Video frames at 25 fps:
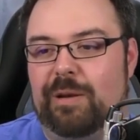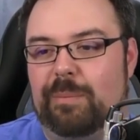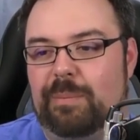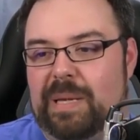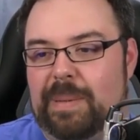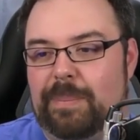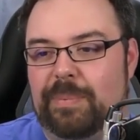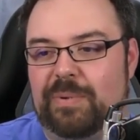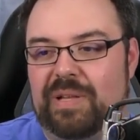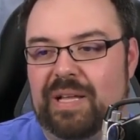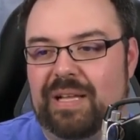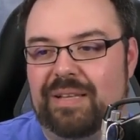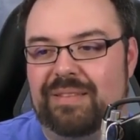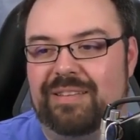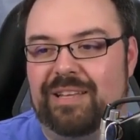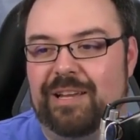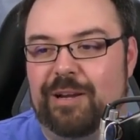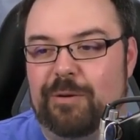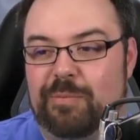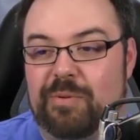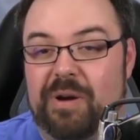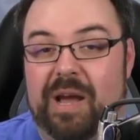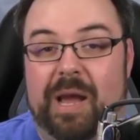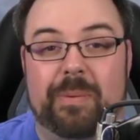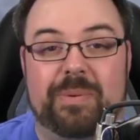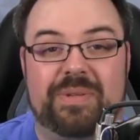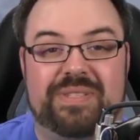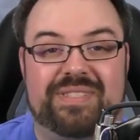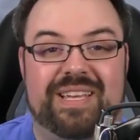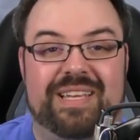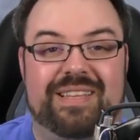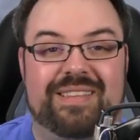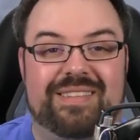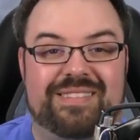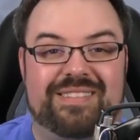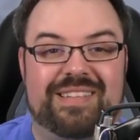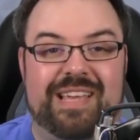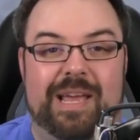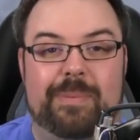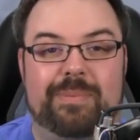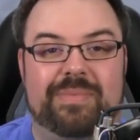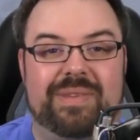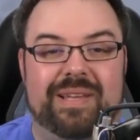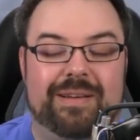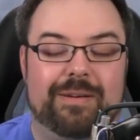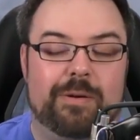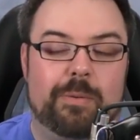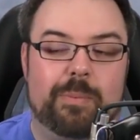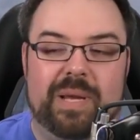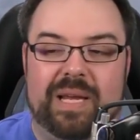and people out there probably would say the same
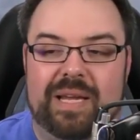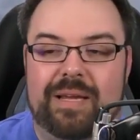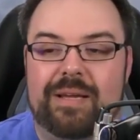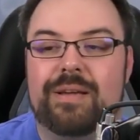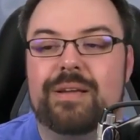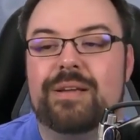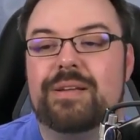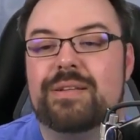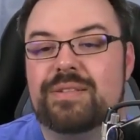thing to me.